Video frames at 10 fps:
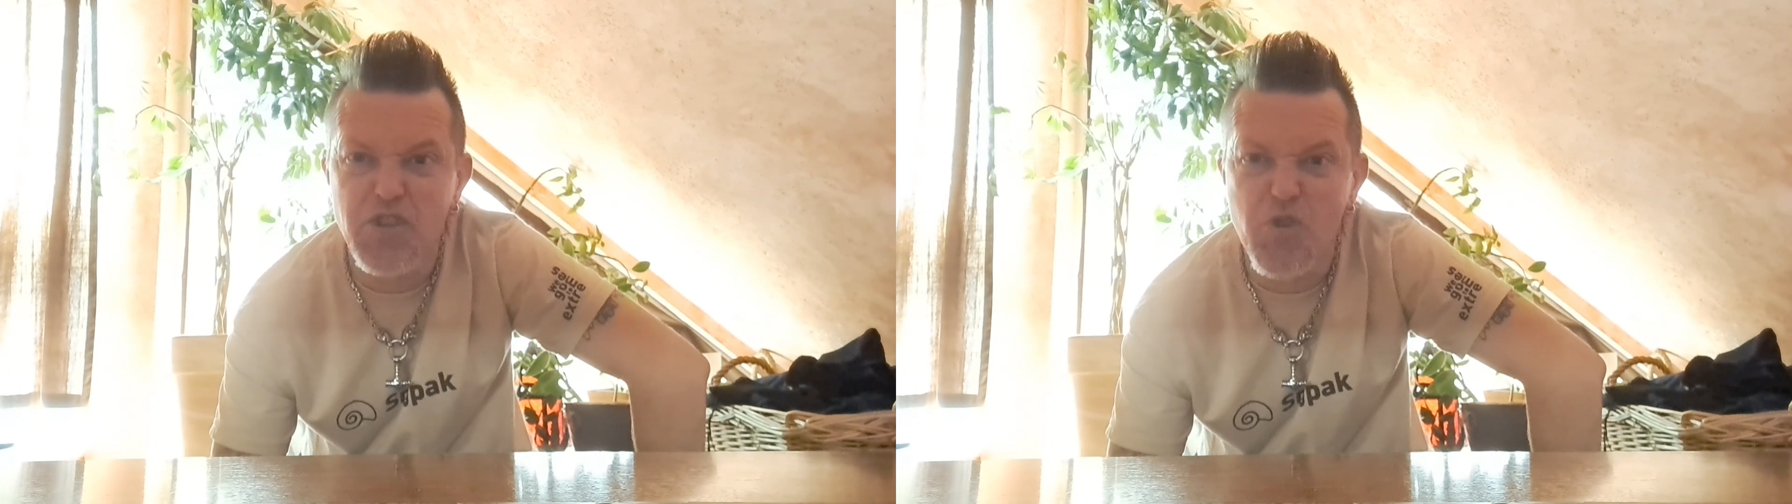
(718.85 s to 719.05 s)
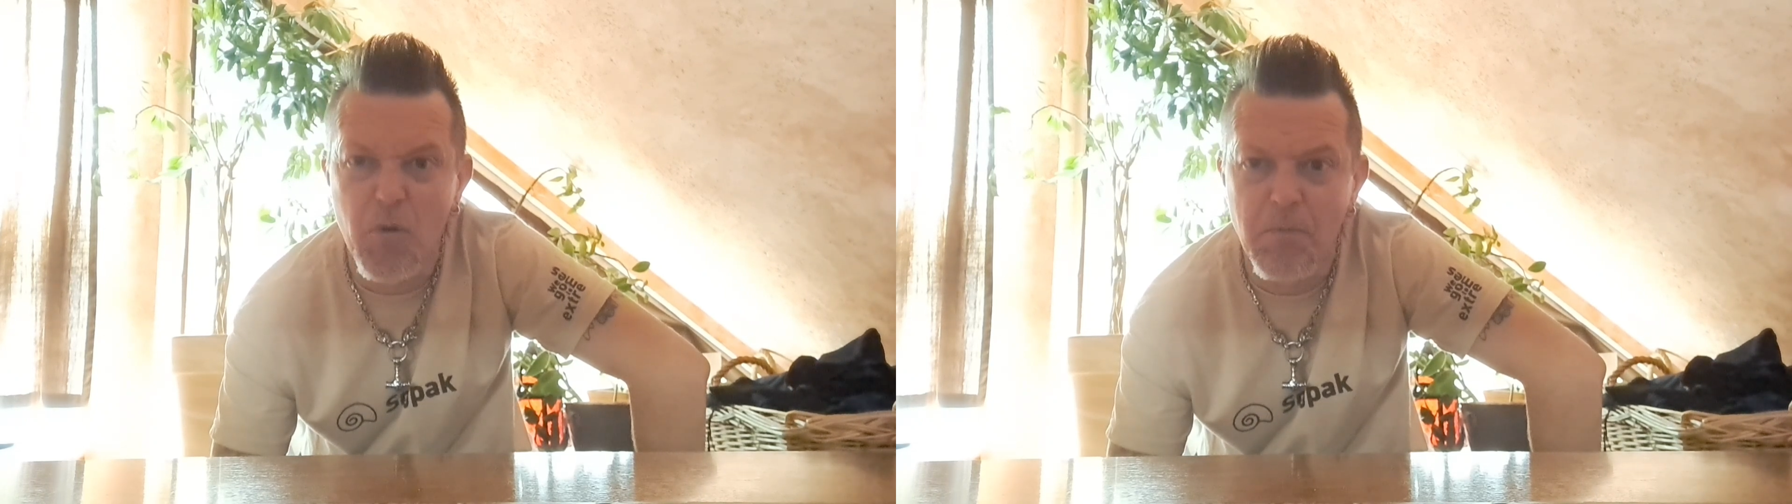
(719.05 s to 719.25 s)

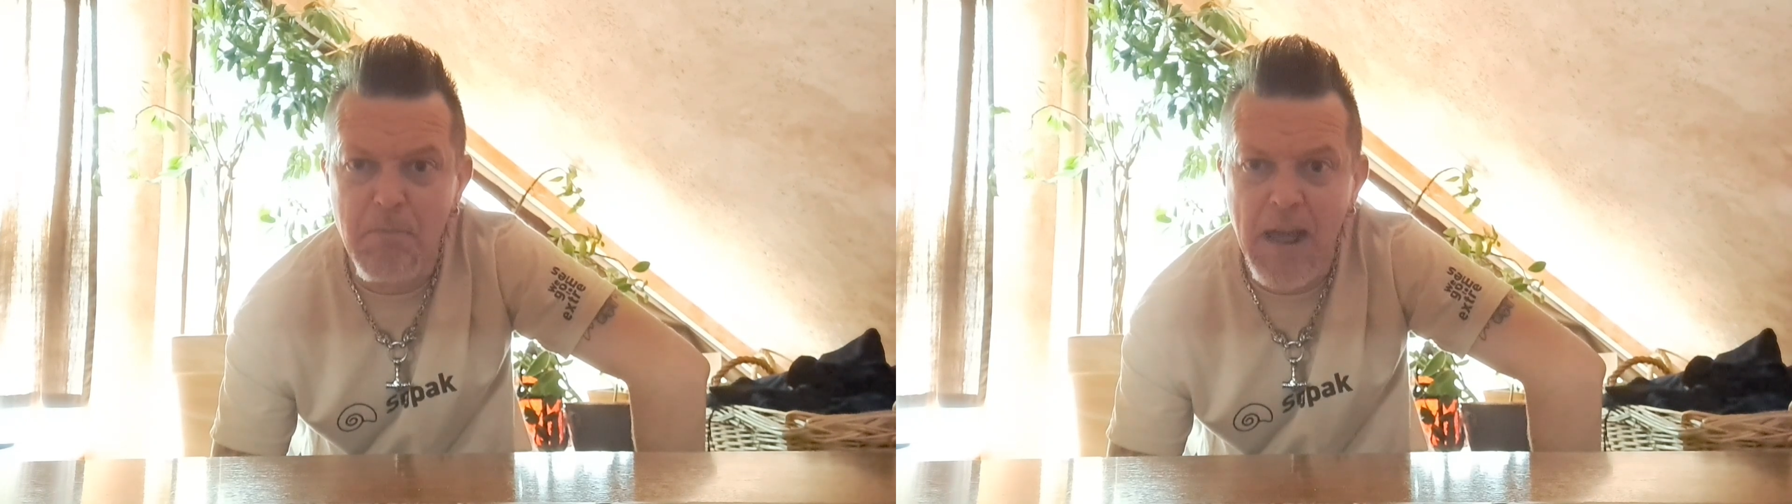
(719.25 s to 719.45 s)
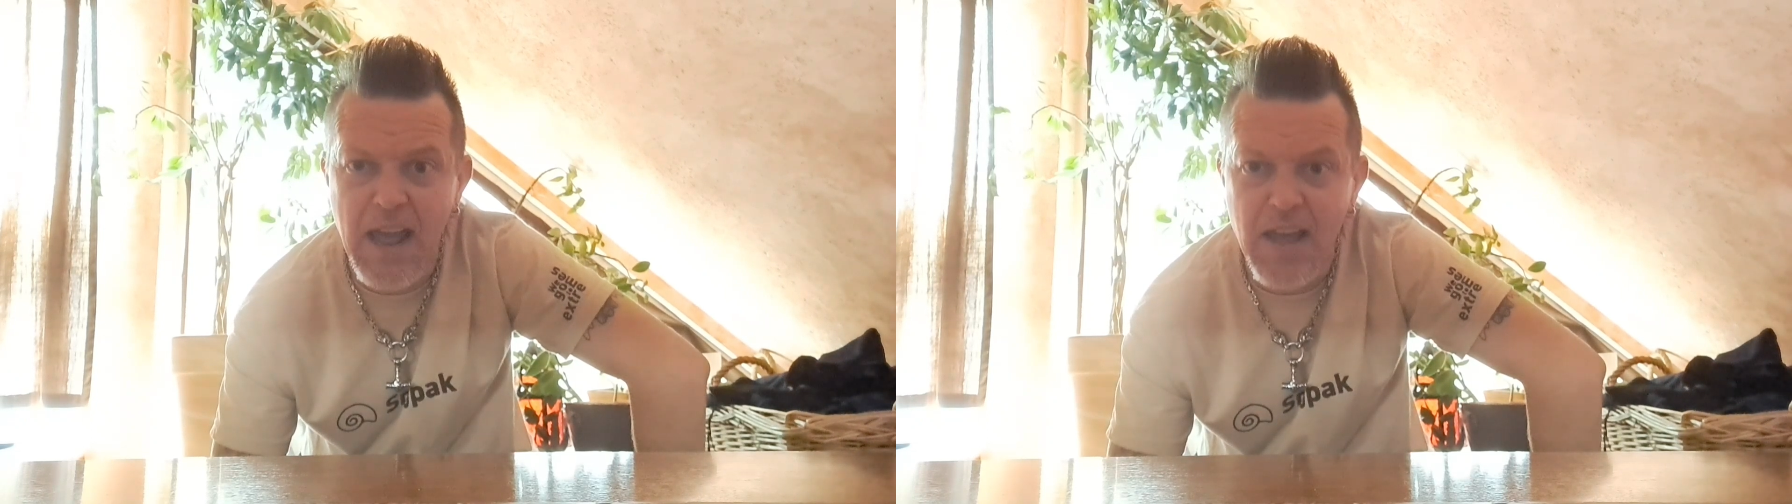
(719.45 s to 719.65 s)
your
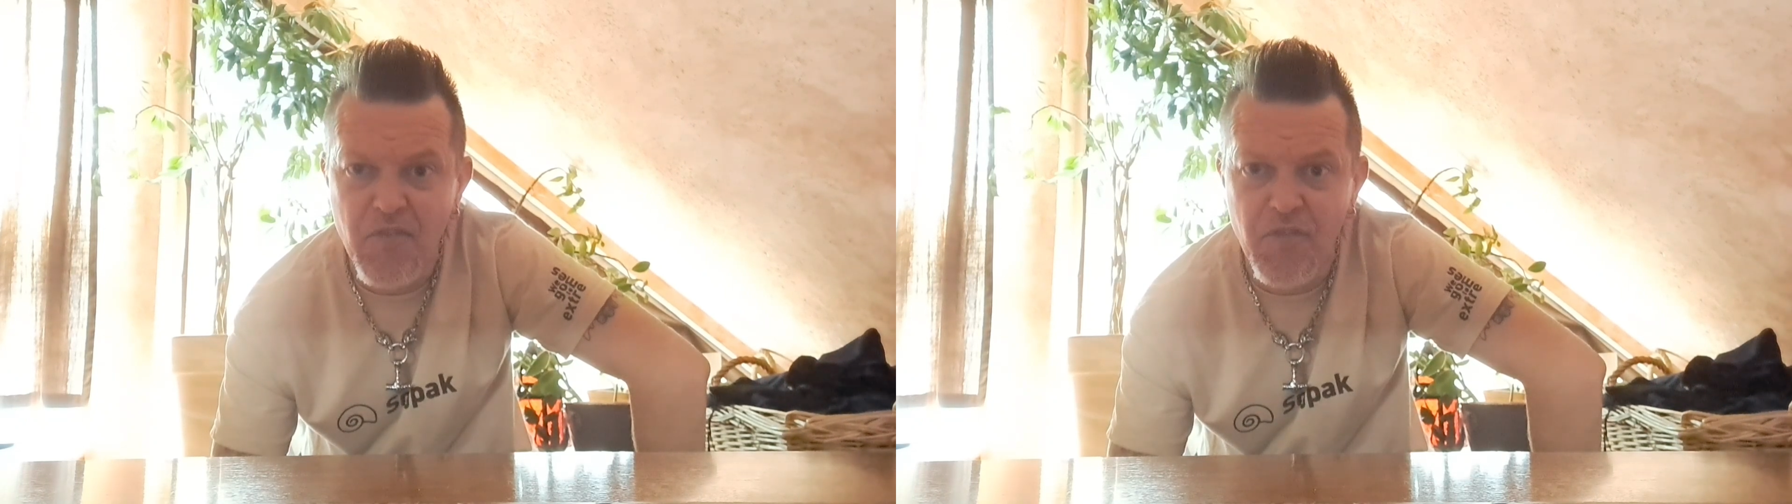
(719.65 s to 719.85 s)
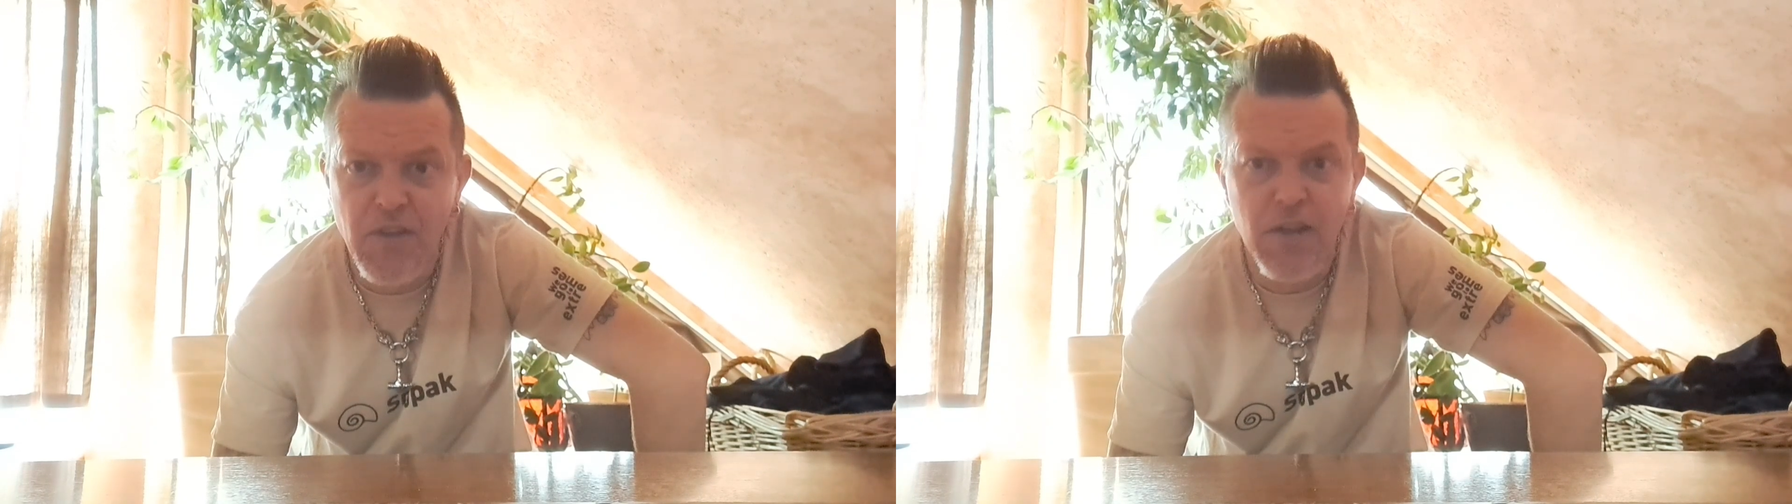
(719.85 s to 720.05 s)
mouth